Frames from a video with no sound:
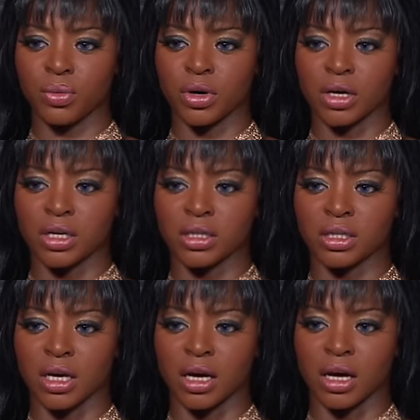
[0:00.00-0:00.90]

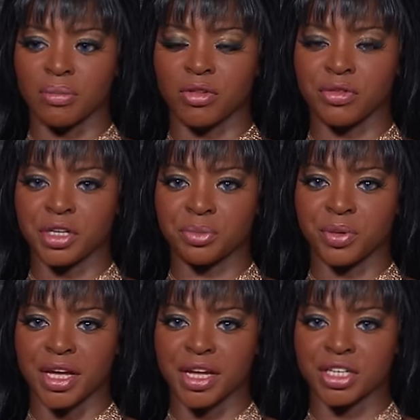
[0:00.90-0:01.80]
was um, a rich
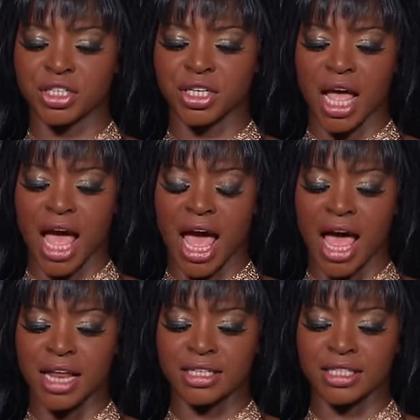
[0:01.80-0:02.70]
bitch
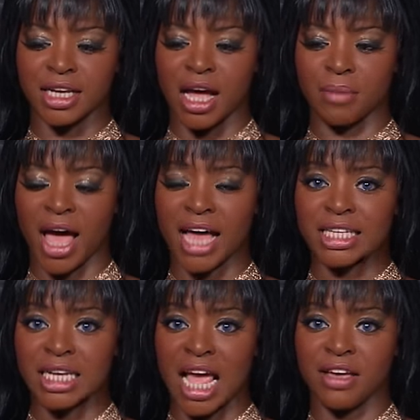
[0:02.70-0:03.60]
and um, I had
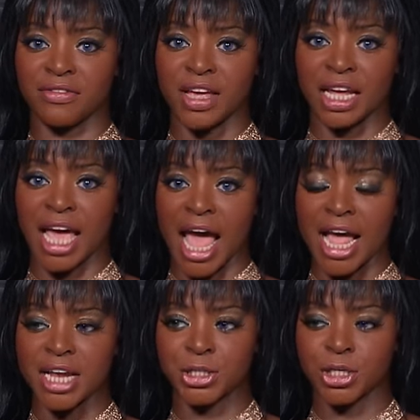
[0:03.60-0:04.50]
a slave in a
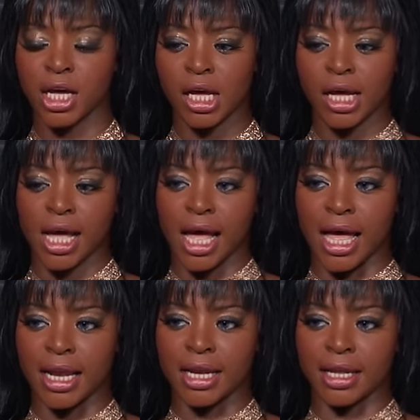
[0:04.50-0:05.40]
cage
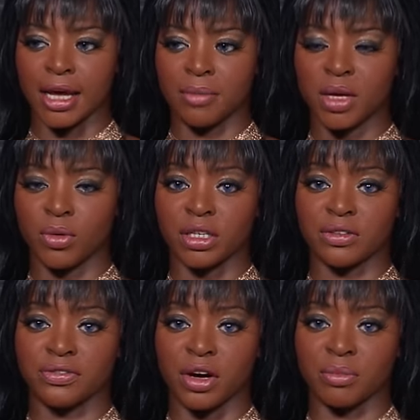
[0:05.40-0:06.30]
and um, he wanted
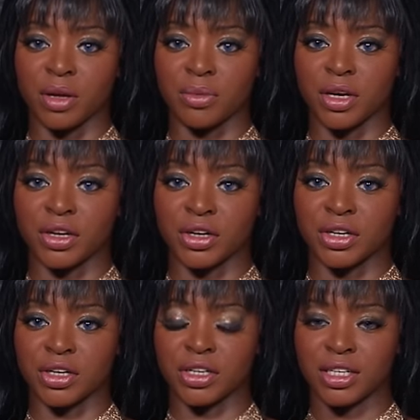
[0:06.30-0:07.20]
to fuck me, but he
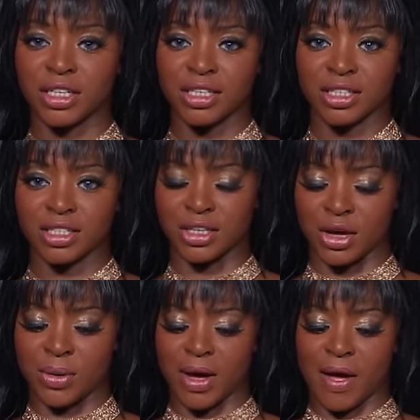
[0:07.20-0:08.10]
couldn't.
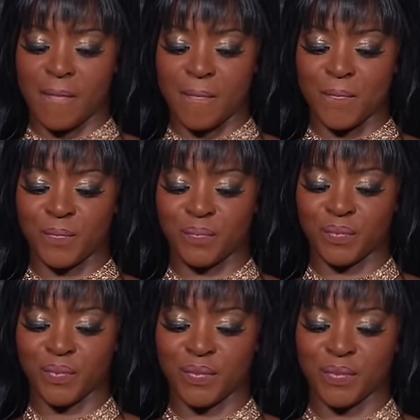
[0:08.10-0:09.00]
So, um,